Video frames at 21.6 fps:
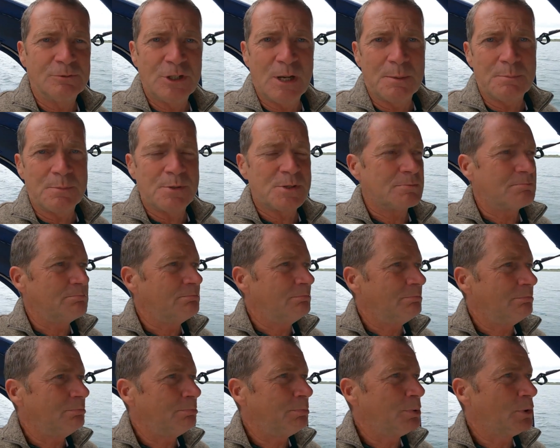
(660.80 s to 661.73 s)
ships
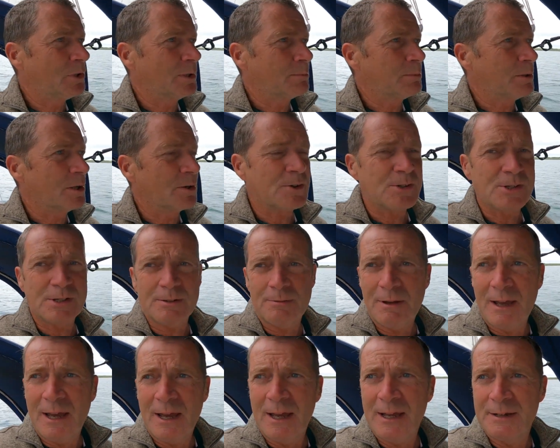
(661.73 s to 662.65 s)
pulled the plugs
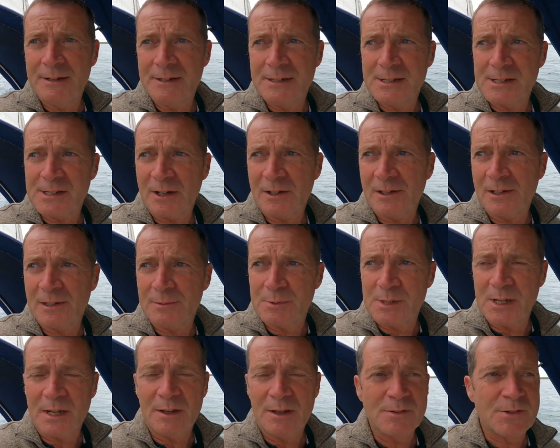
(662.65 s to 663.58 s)
and scuttled
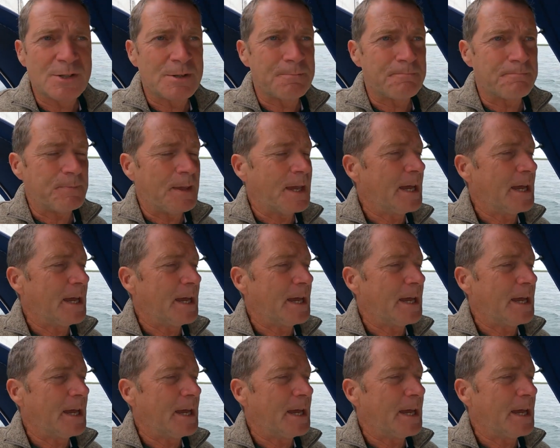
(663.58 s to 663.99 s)
themselves.